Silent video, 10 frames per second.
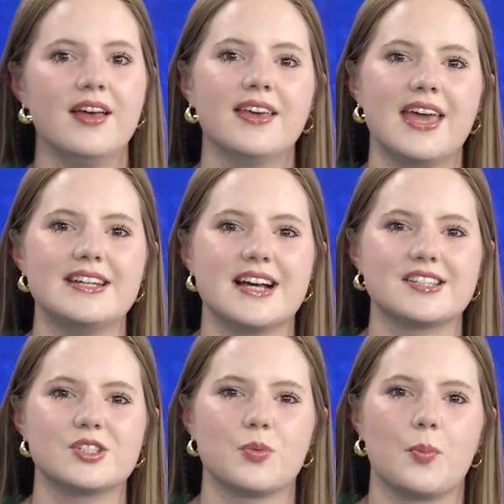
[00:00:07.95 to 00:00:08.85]

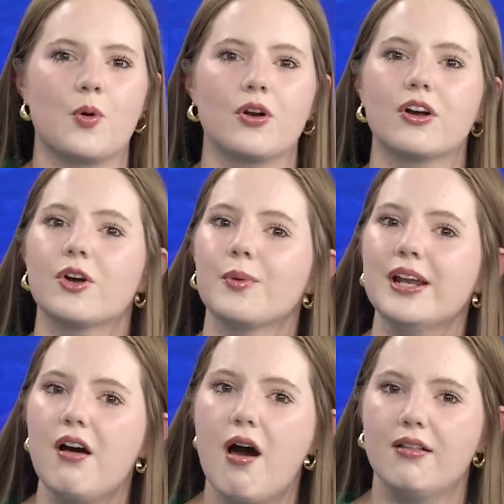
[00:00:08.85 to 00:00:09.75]
K-Texas reporter
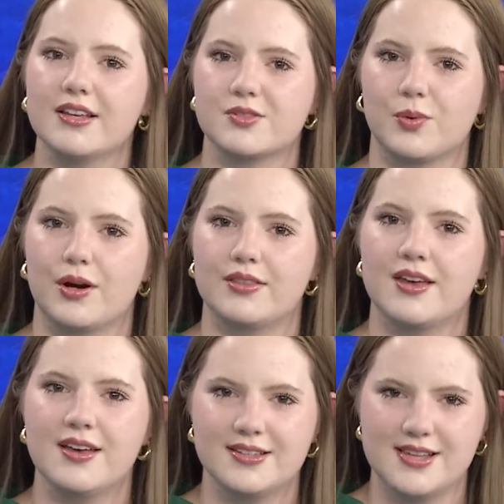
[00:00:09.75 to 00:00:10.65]
Karina Hollingsworth
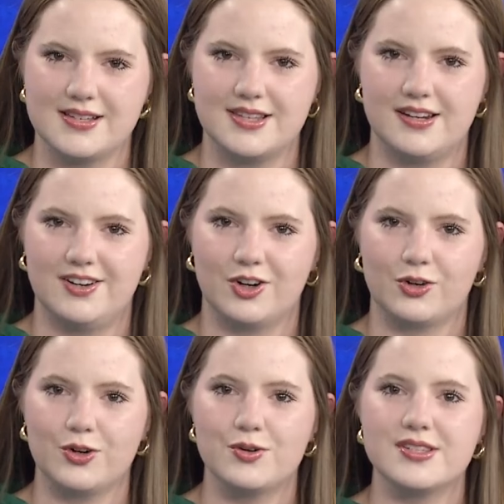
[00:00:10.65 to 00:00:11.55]
says Senator
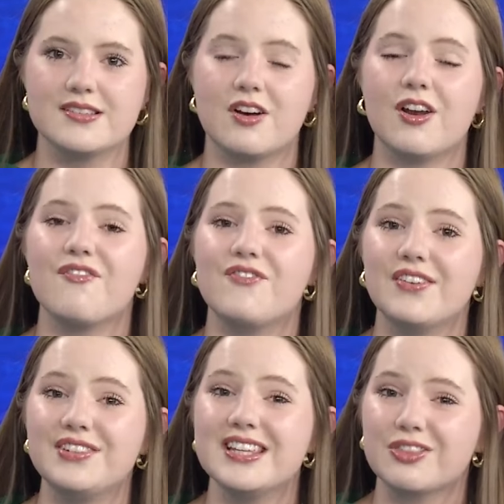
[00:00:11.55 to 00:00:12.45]
Cruz is on a
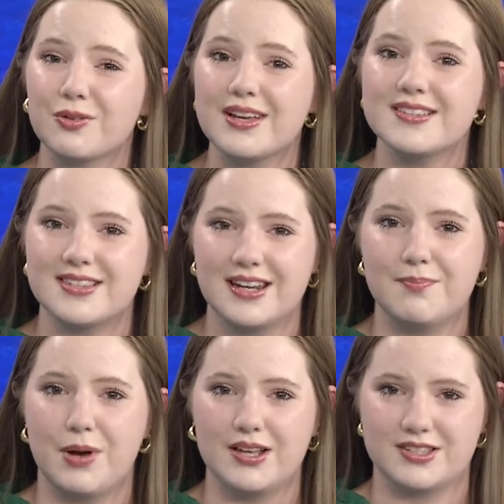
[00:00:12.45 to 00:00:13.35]
53-city
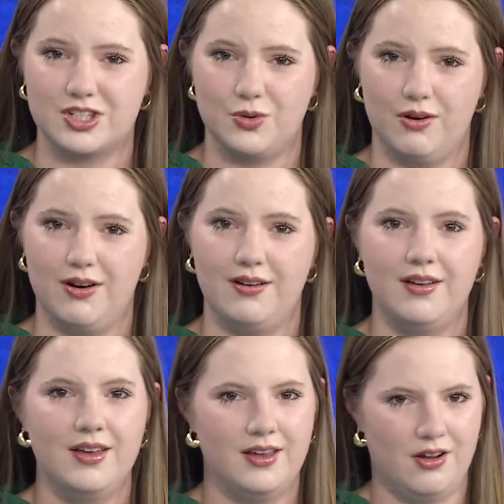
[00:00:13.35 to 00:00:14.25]
bus tour,
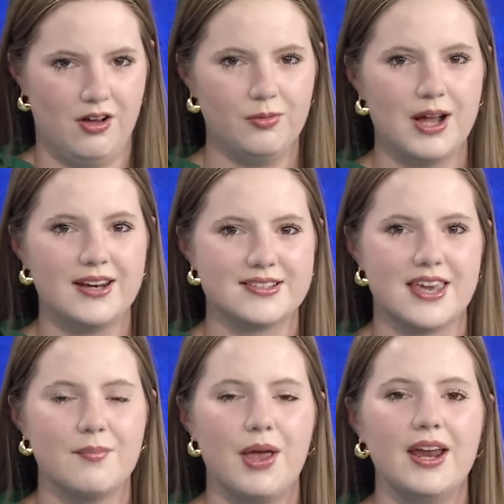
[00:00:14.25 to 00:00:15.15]
and Allred is
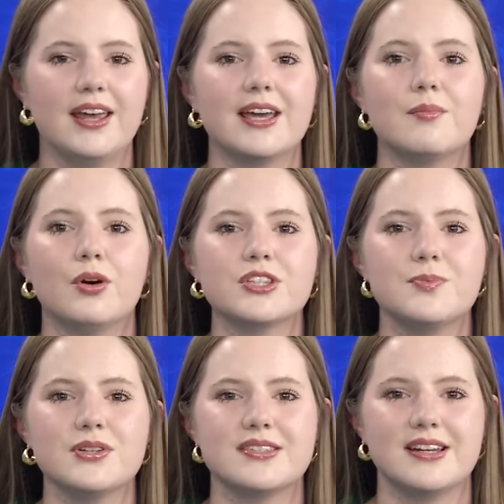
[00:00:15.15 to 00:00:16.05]
campaigning in
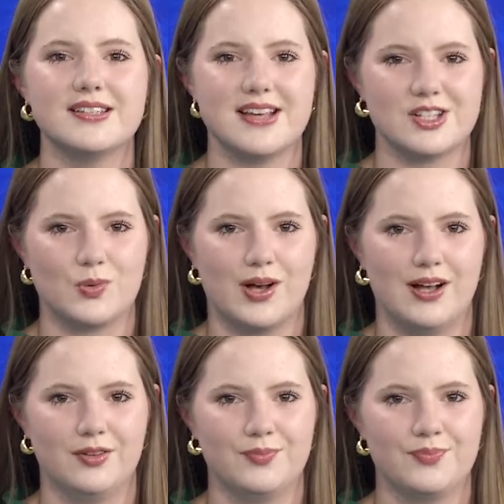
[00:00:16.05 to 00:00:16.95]
multiple cities as well.